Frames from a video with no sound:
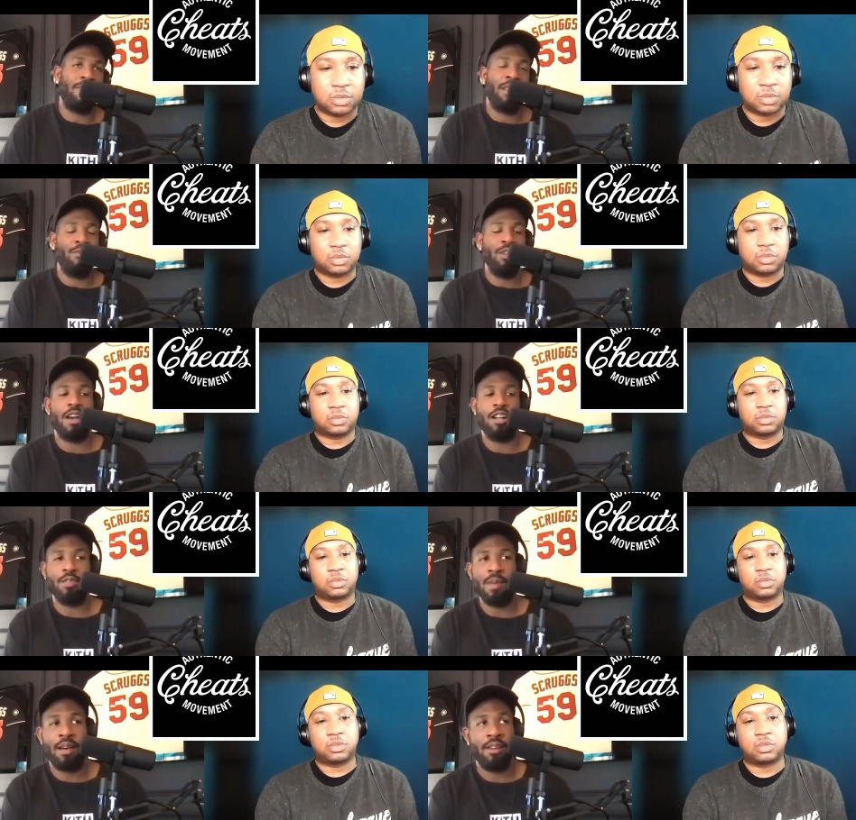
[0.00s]
Speaker 1: that we talked
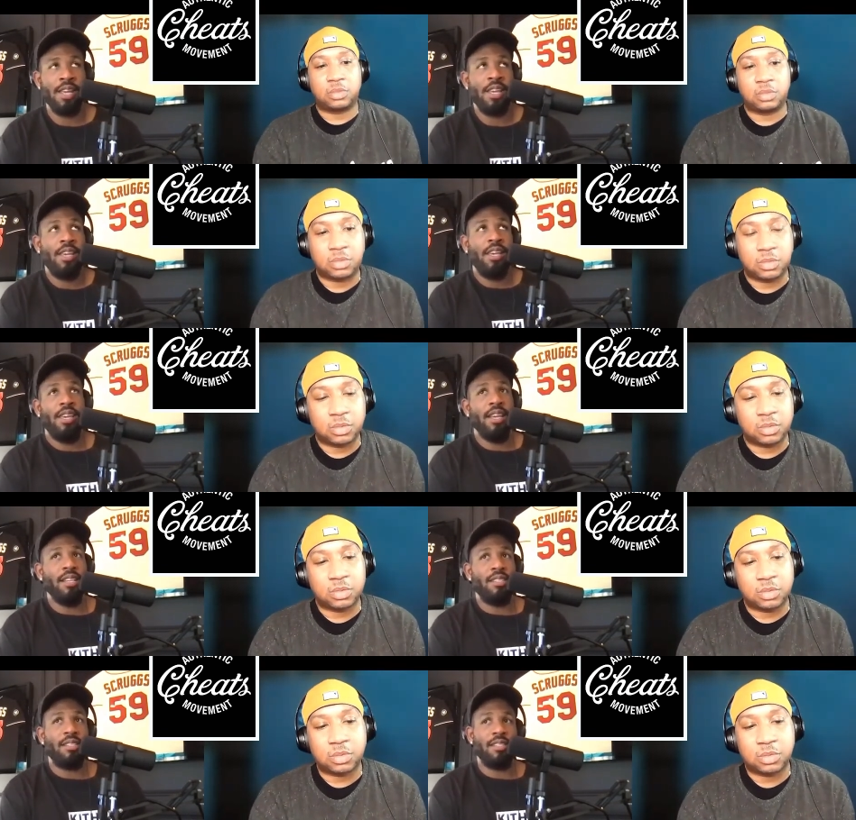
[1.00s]
about
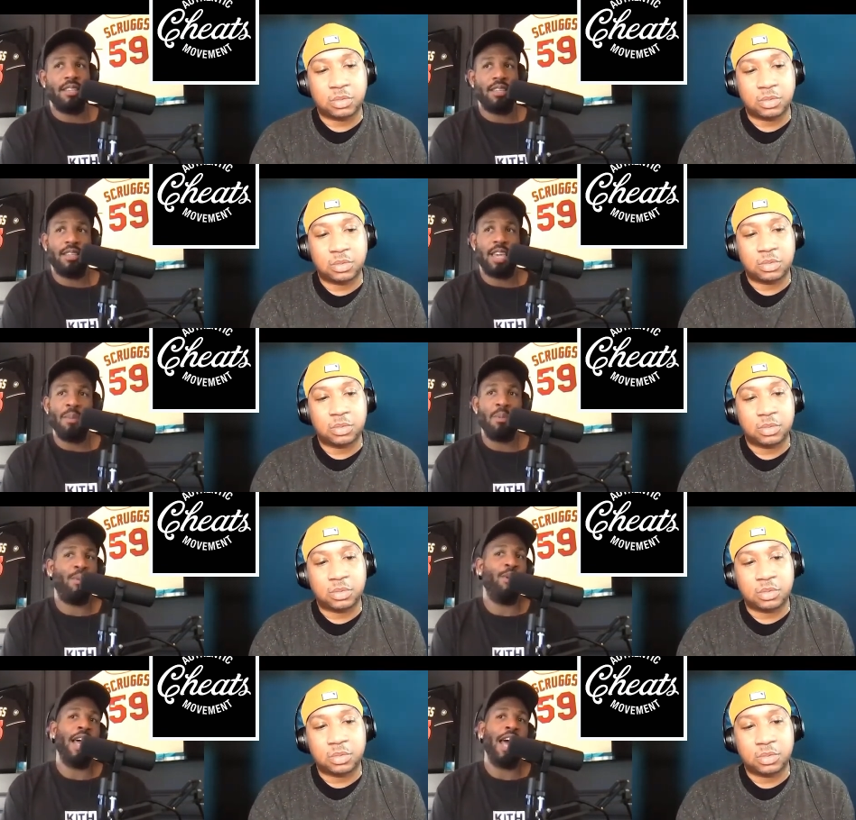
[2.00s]
is
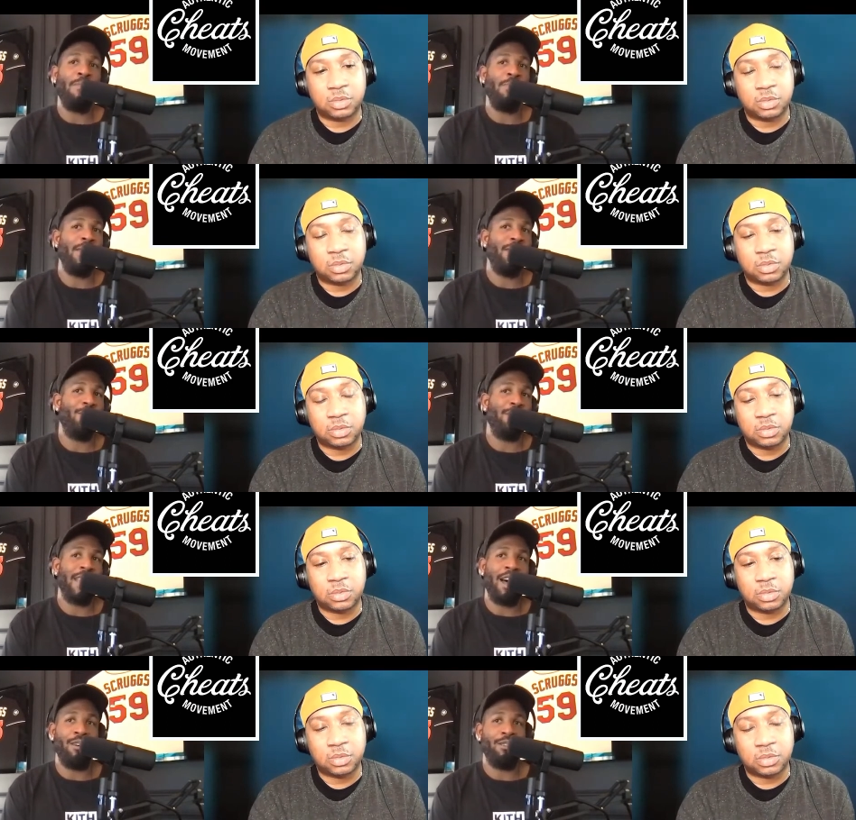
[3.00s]
capable of happening
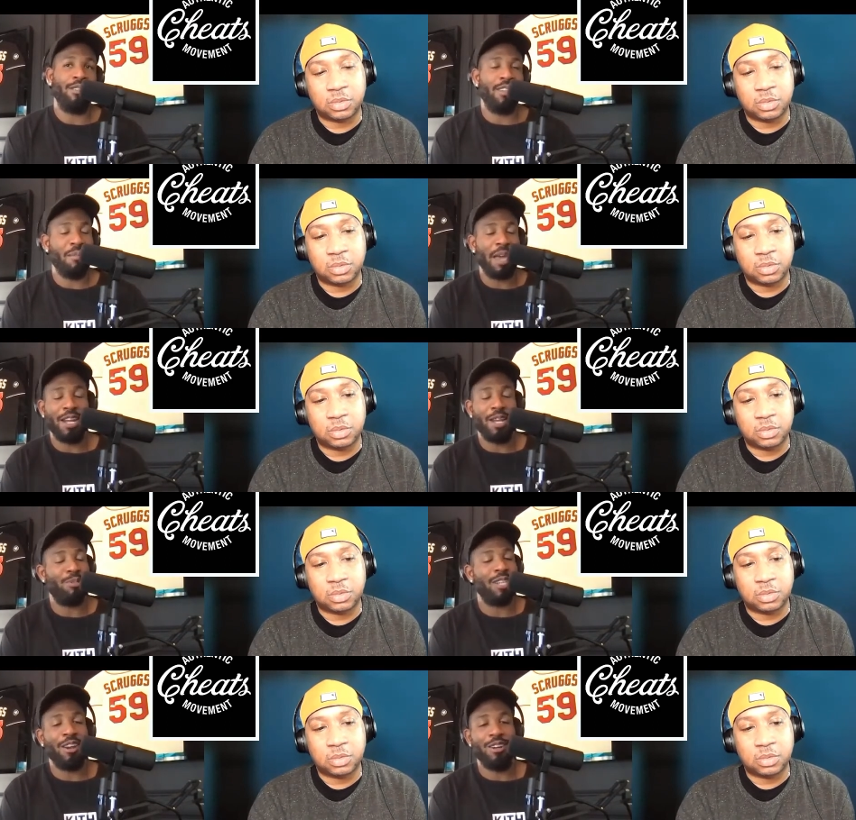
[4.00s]
without the man
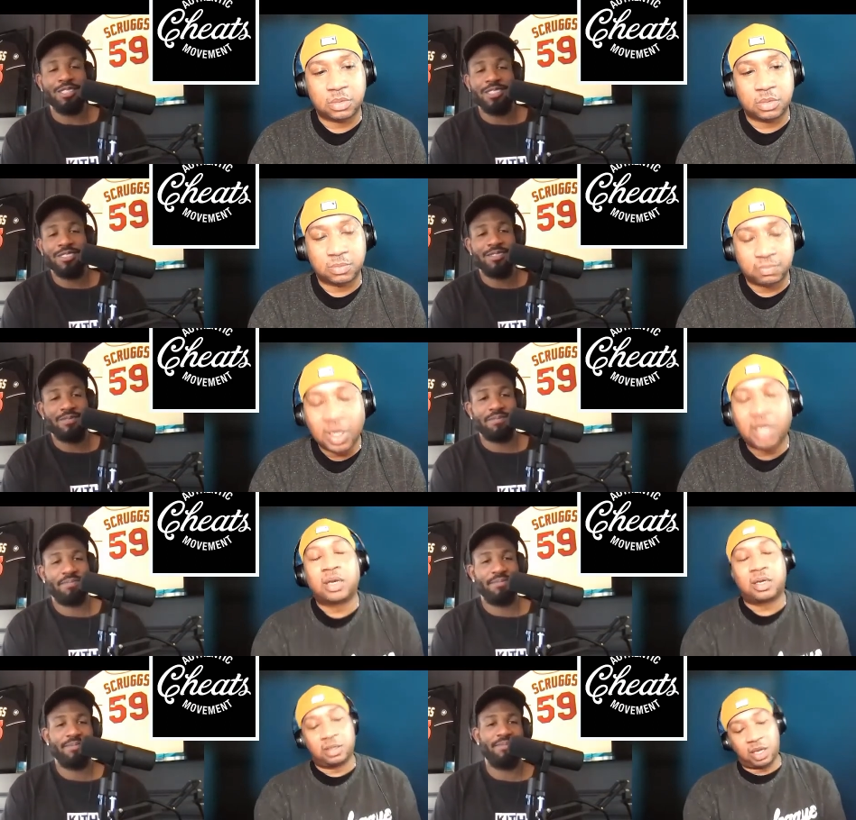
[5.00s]
upstairs.
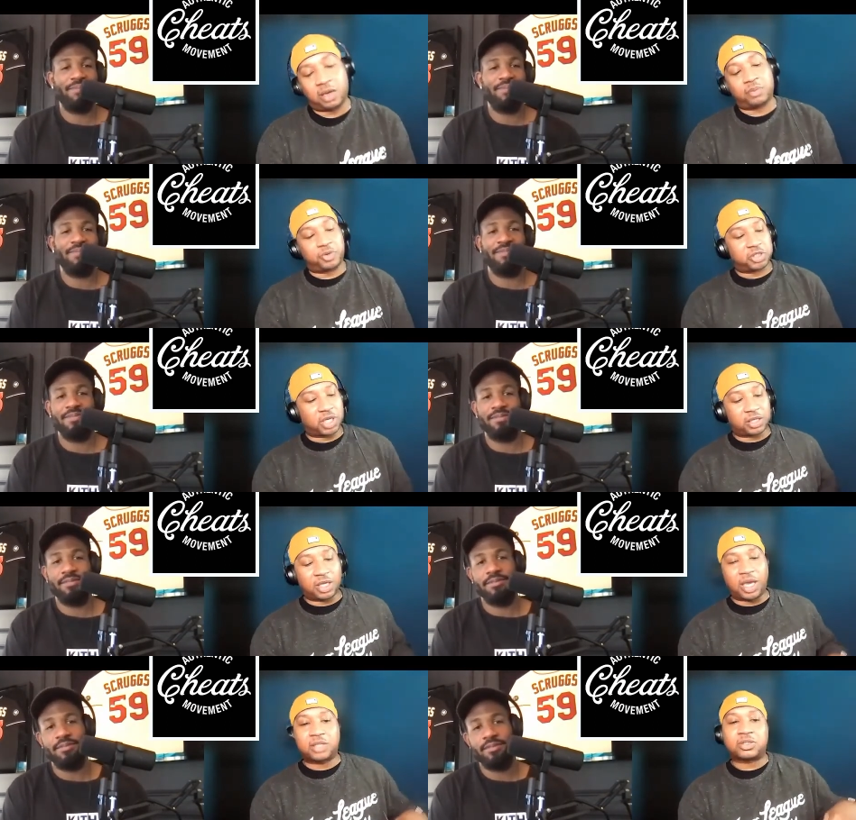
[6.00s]
Speaker 2: No, I appreciate
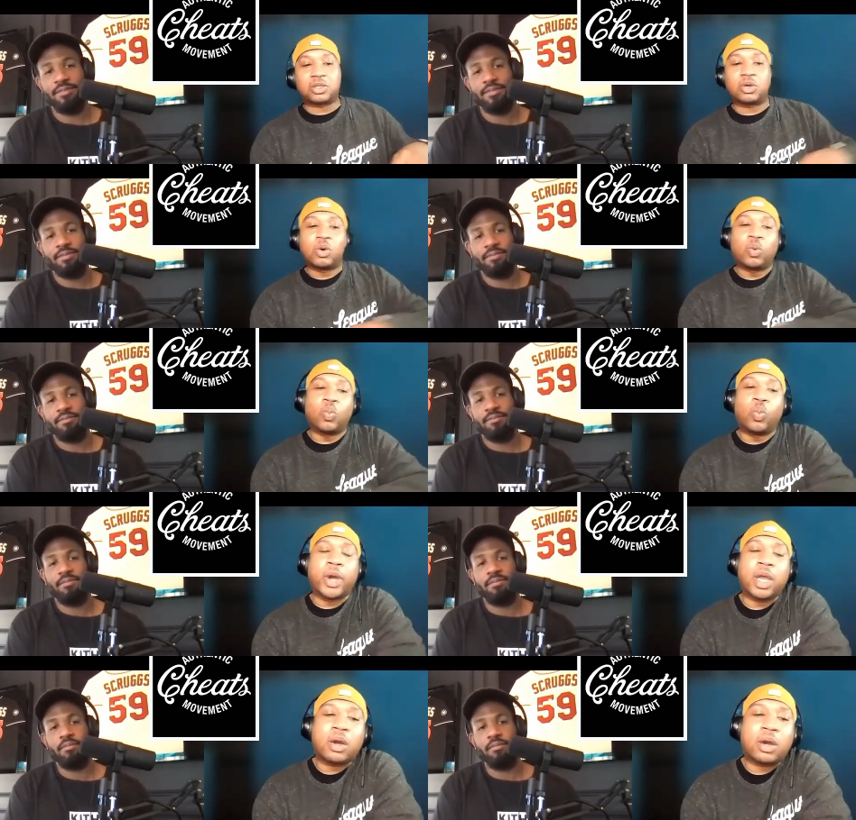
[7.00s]
the answer.
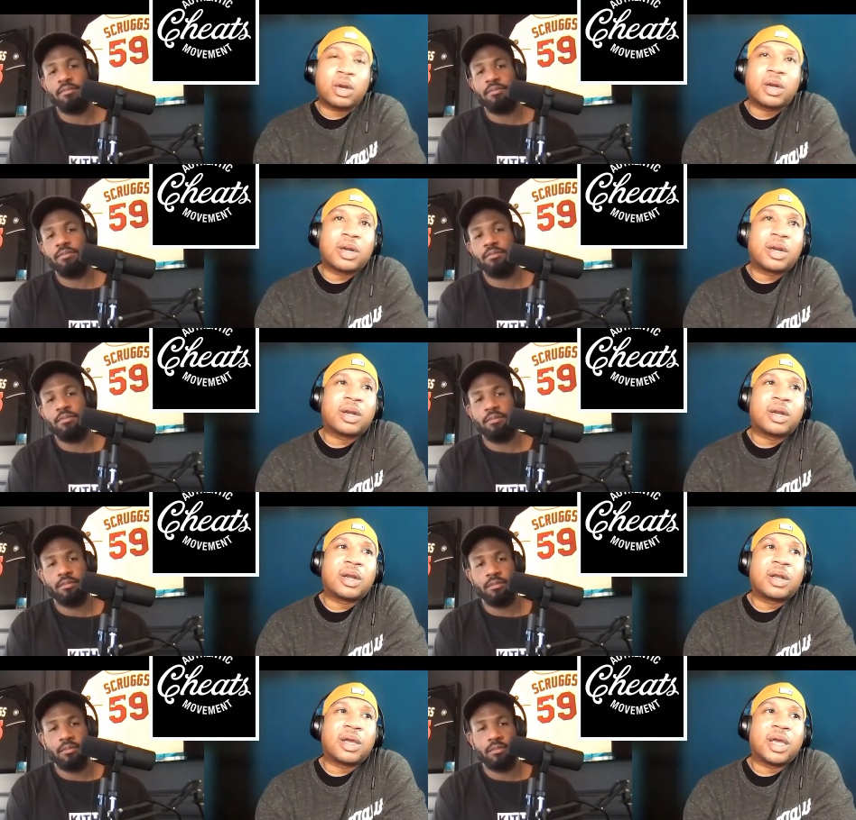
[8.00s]
Where,
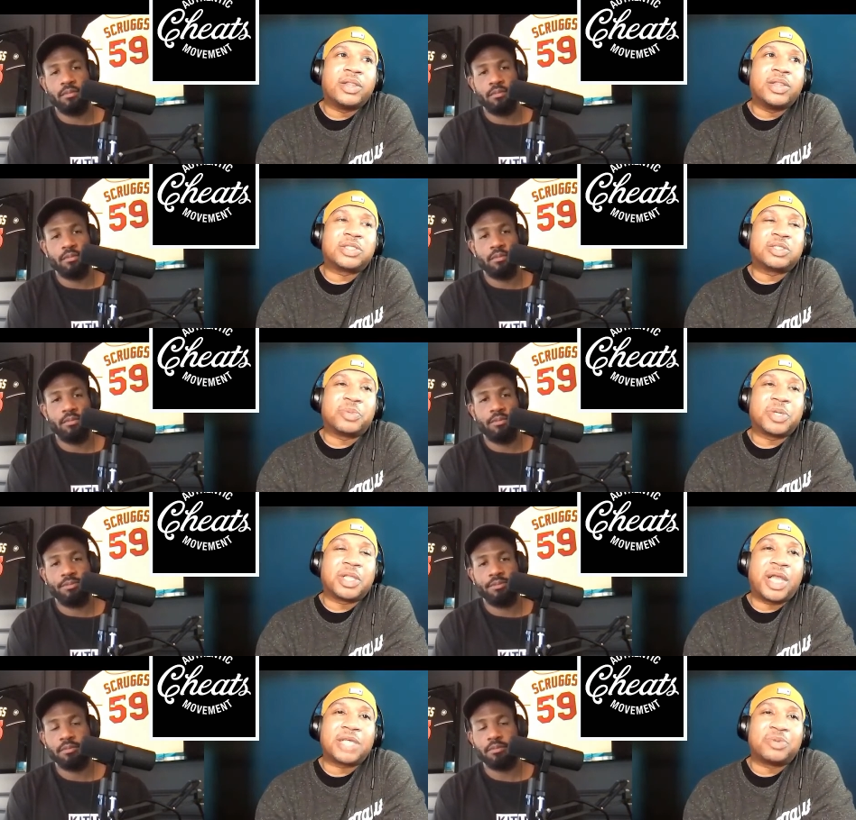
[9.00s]
and this will be
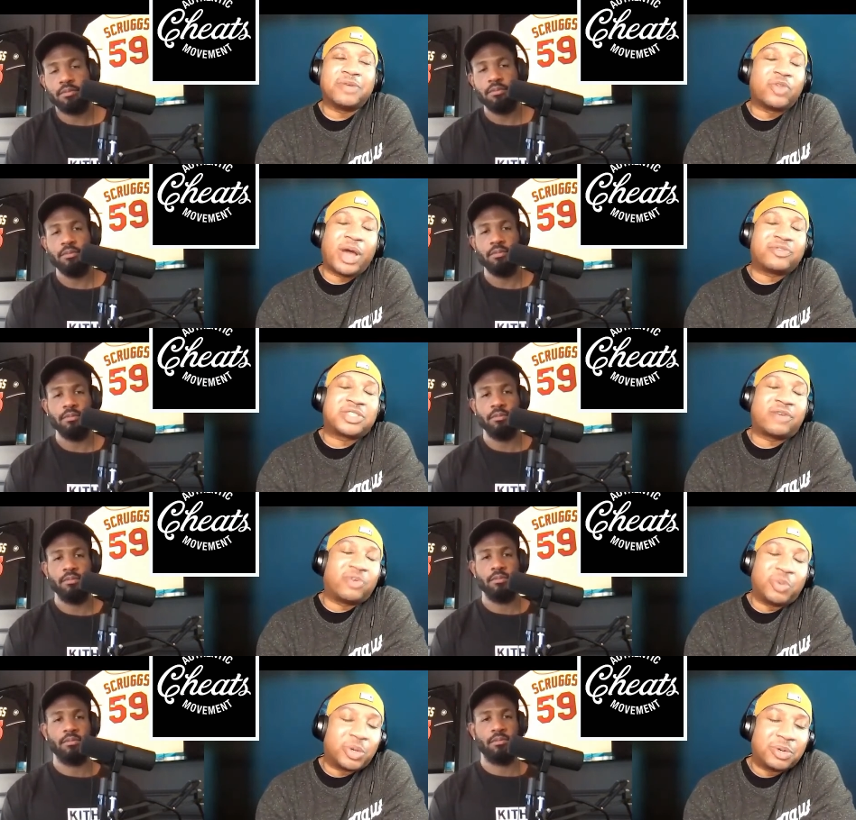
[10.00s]
the last one, even though I have
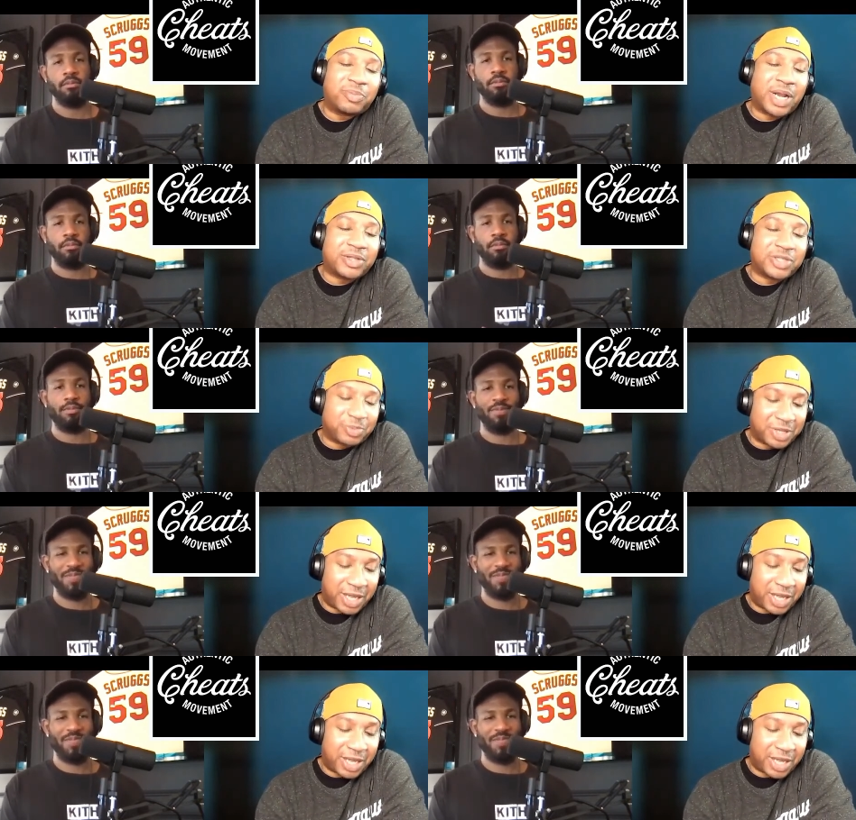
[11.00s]
several more, but I'll, this will be the